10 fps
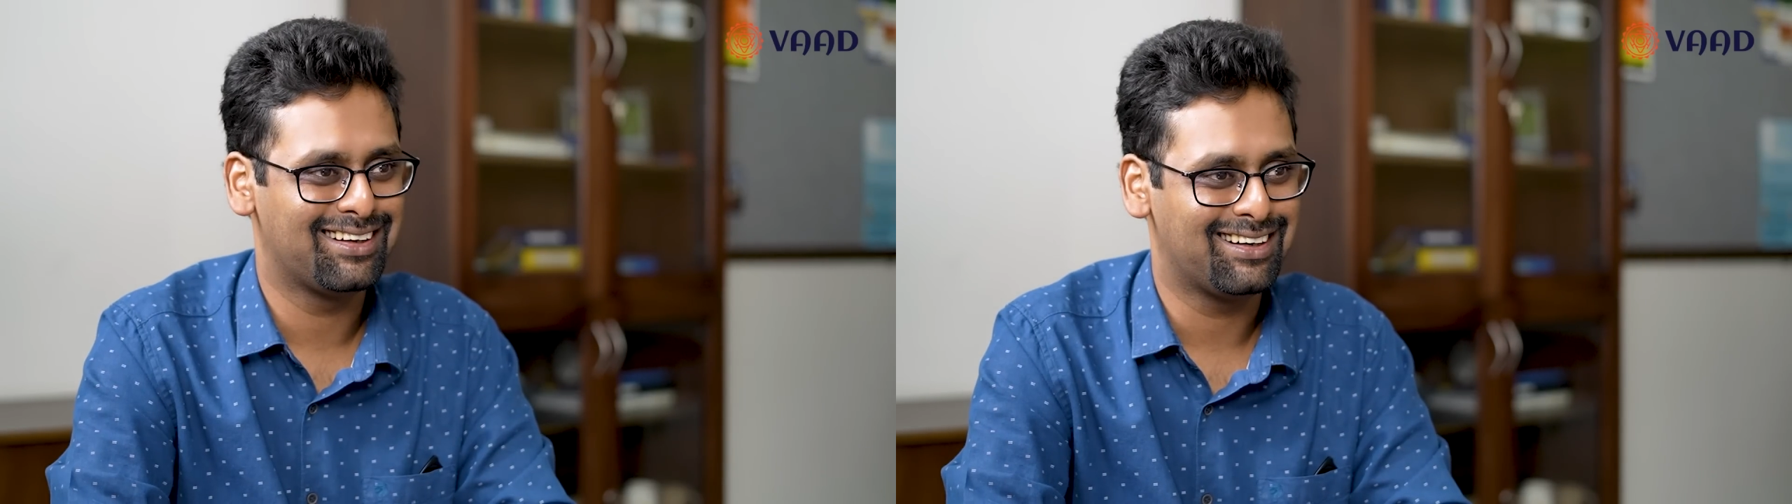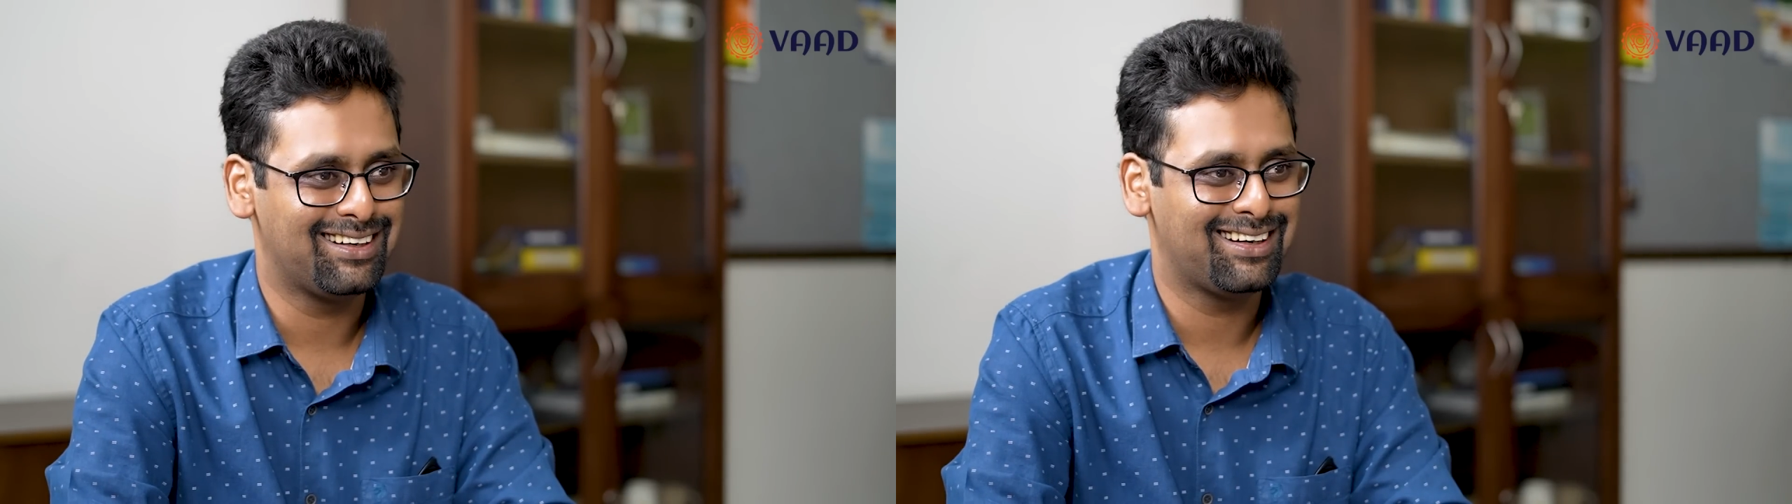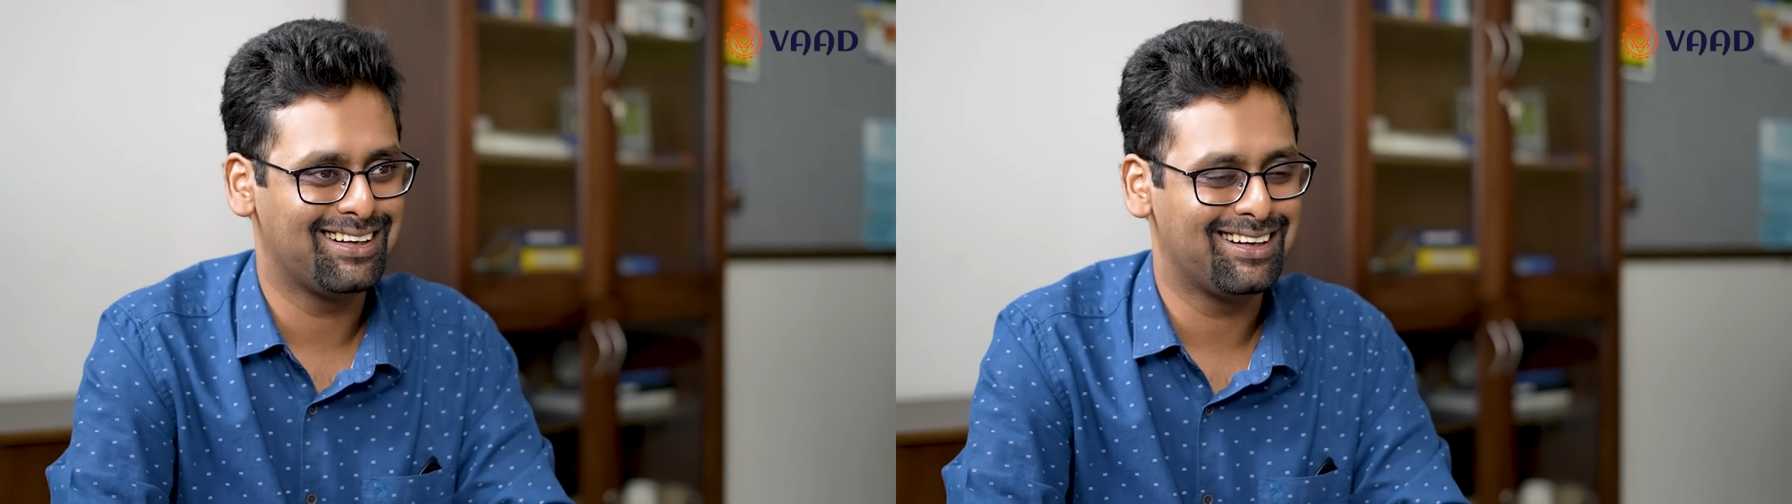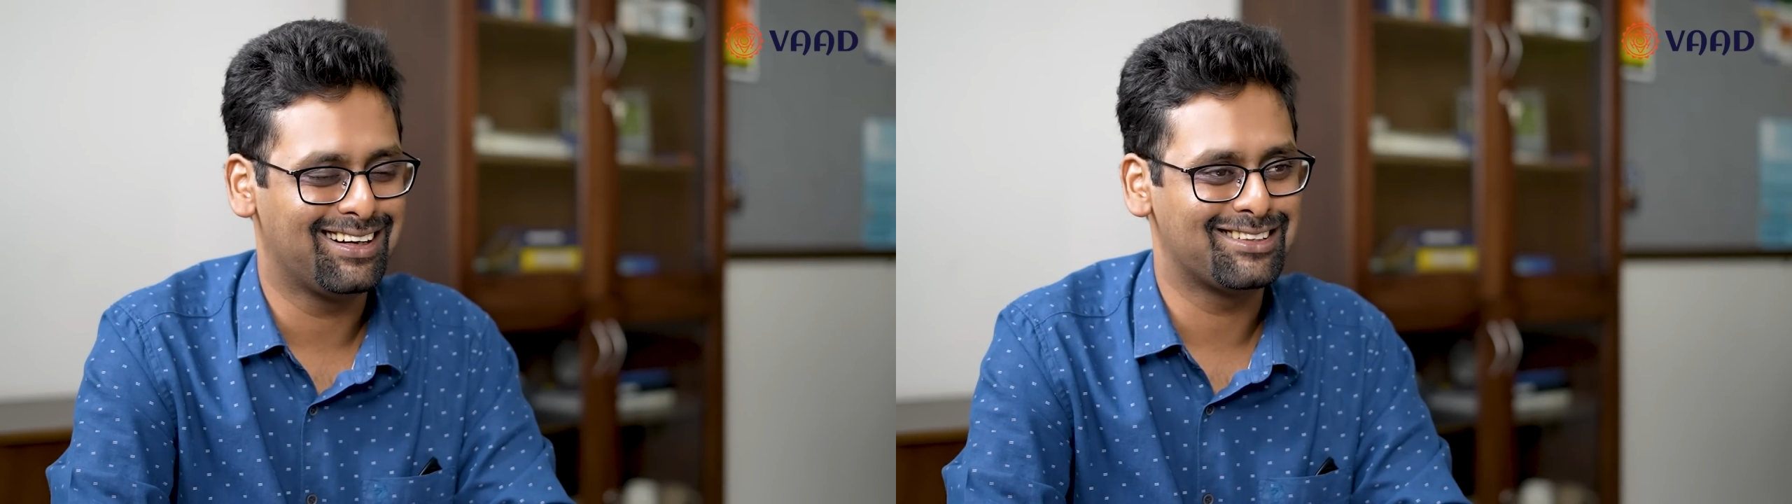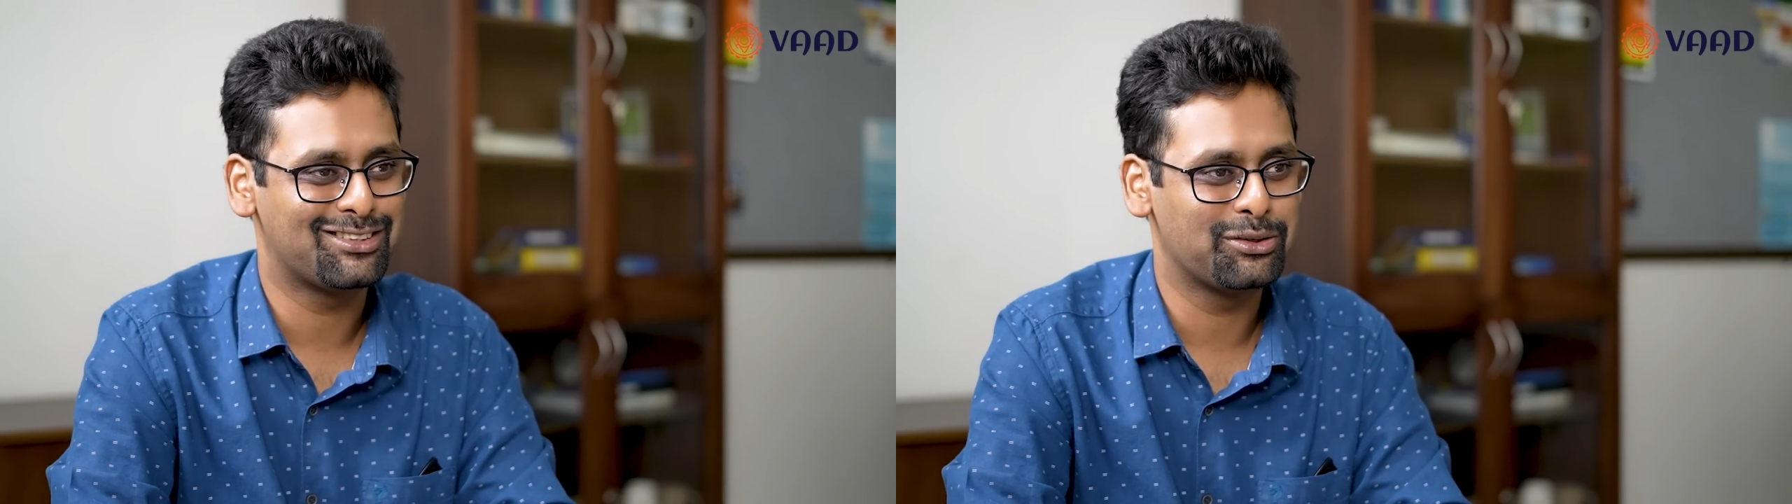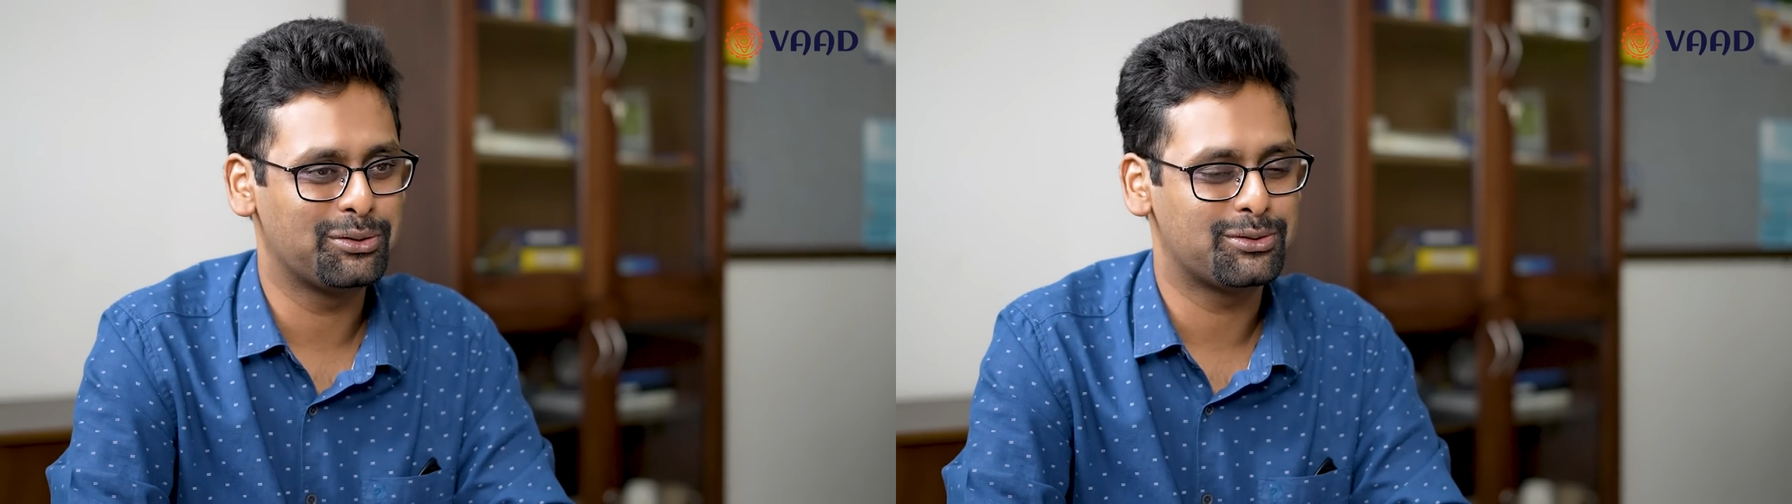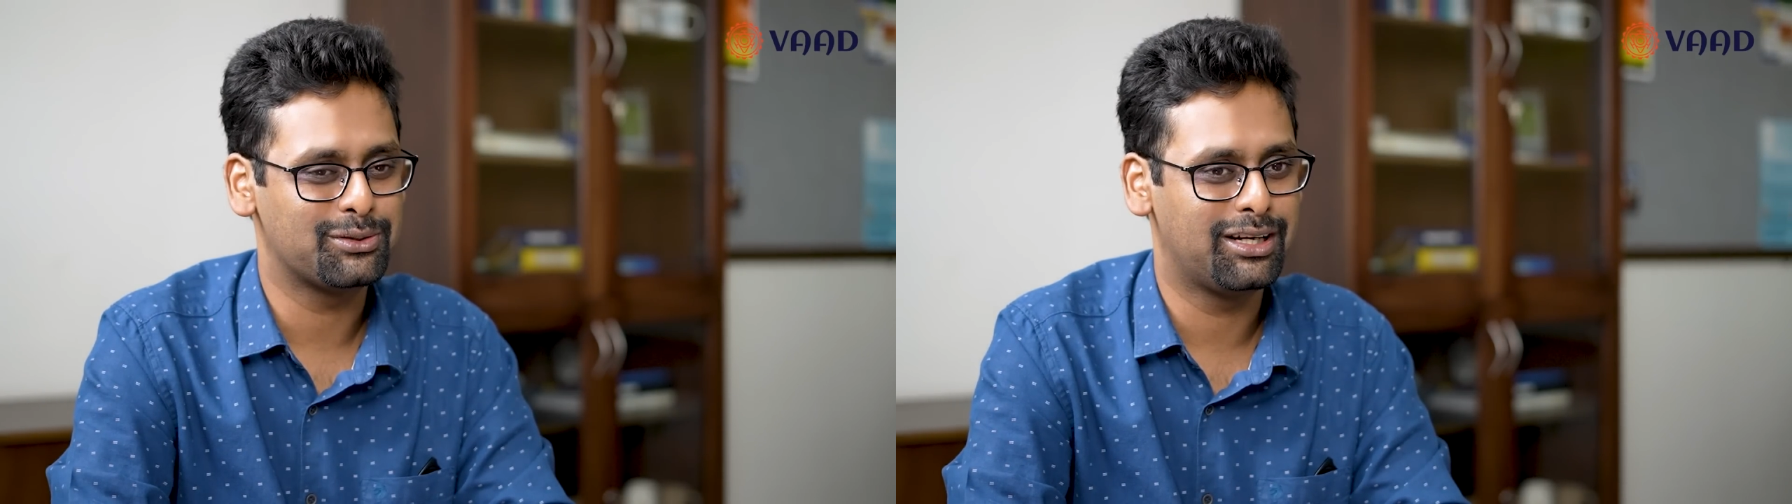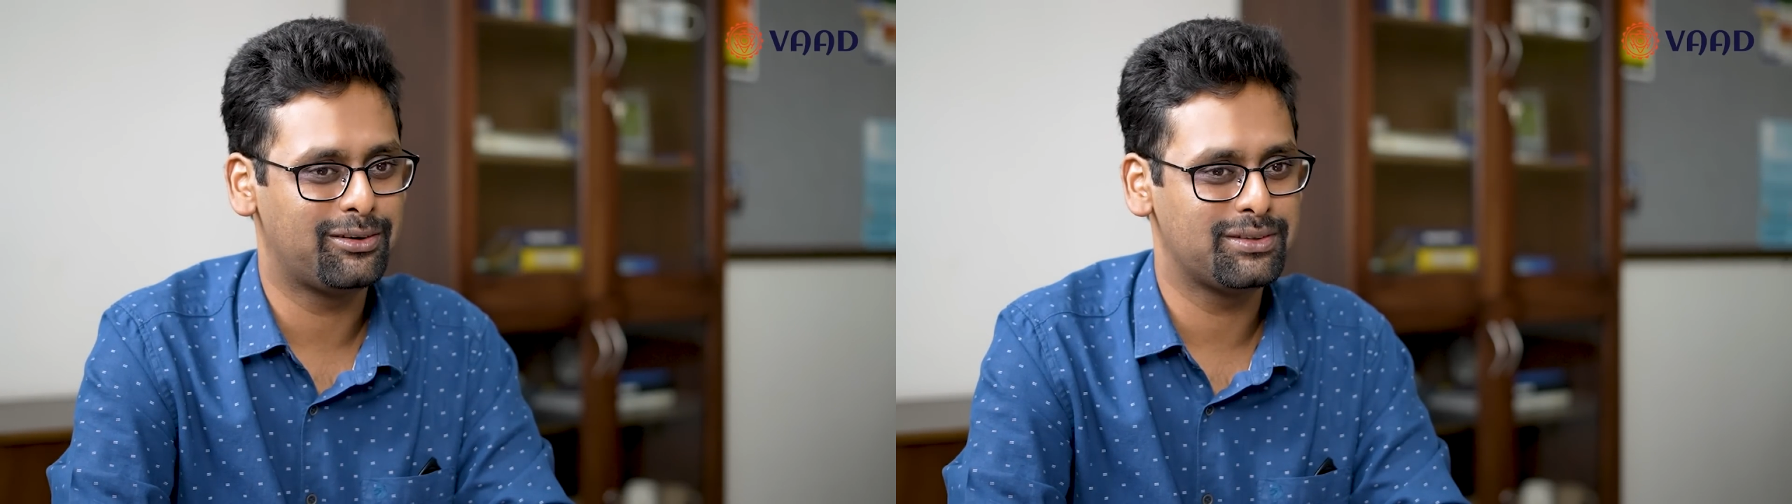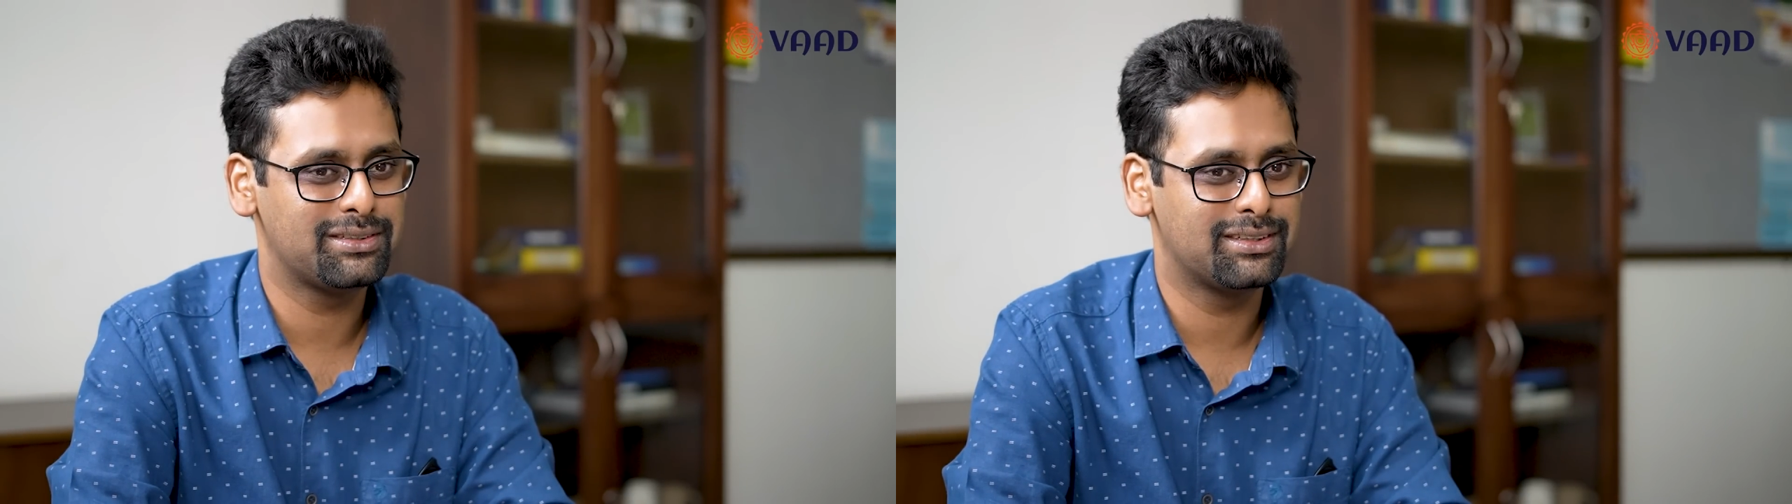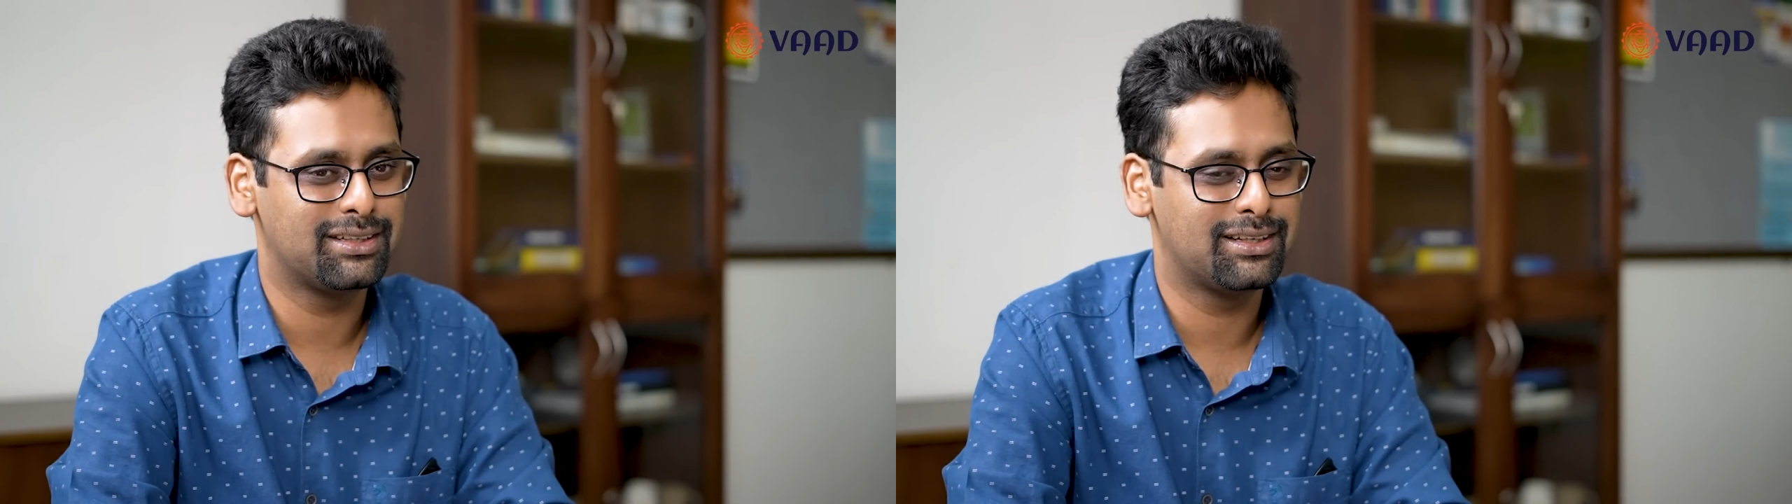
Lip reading: right? So that was,